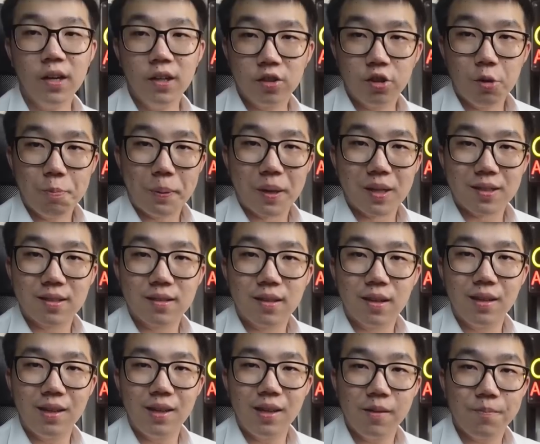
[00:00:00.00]
So
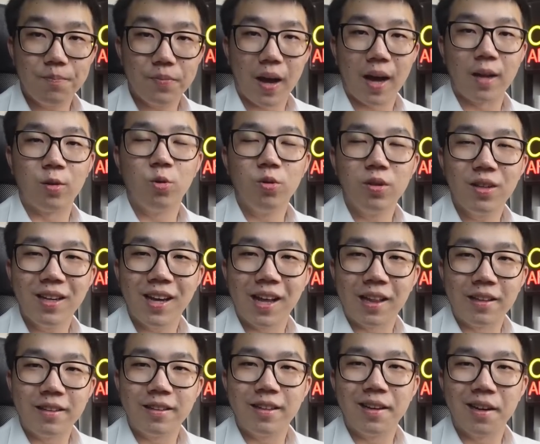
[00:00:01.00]
personally, I don't think
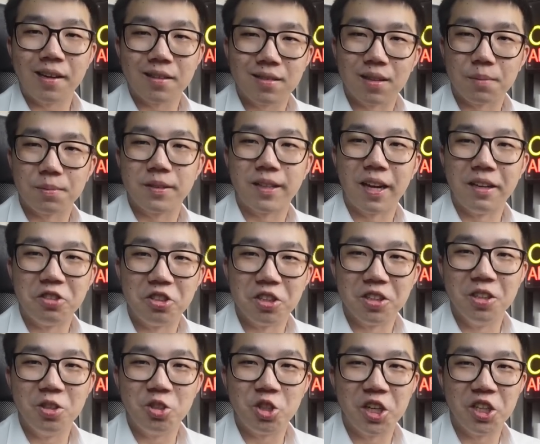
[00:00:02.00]
anything has
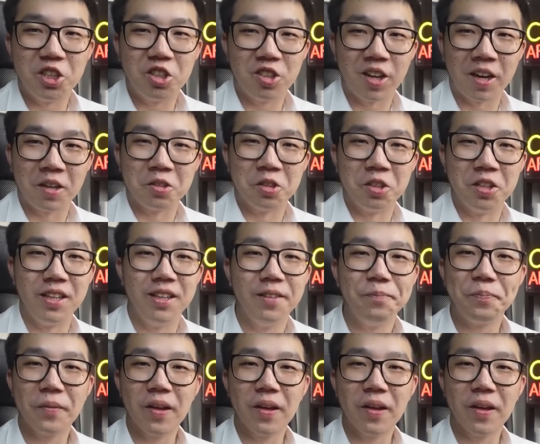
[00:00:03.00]
substantially changed actually.